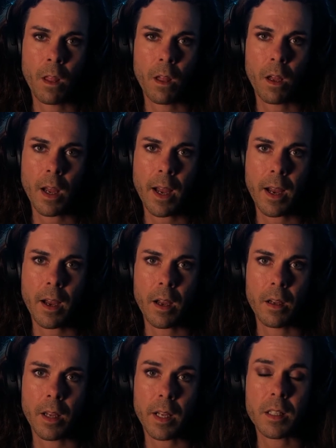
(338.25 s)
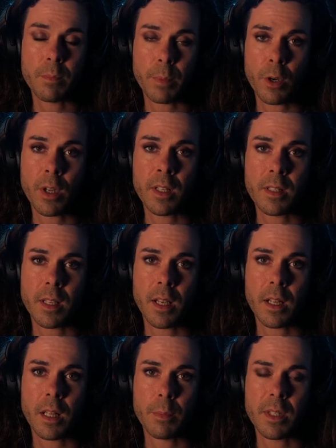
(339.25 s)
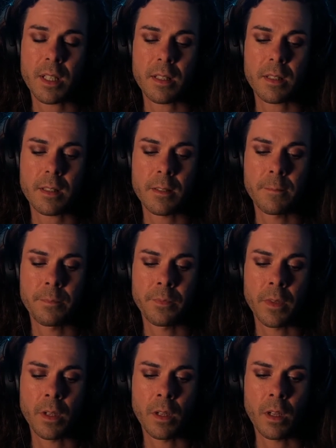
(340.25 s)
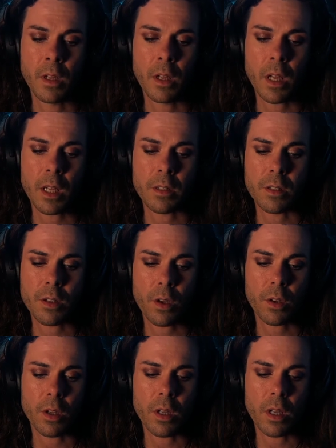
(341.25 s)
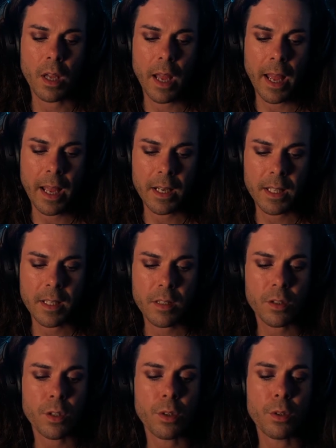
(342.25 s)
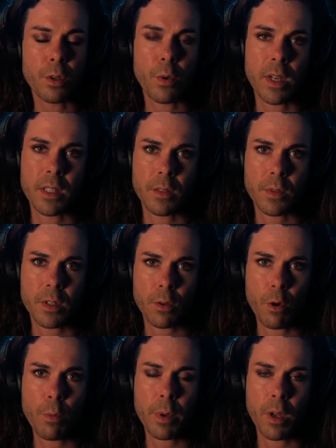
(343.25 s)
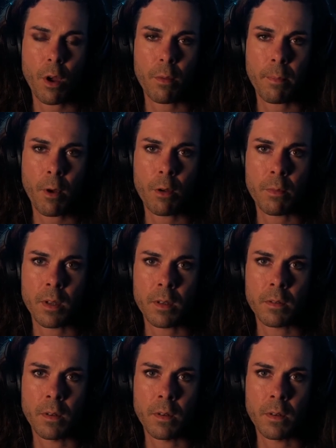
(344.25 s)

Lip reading: are experiencing eclipses. And so at this 2 degrees of Scorpio moment,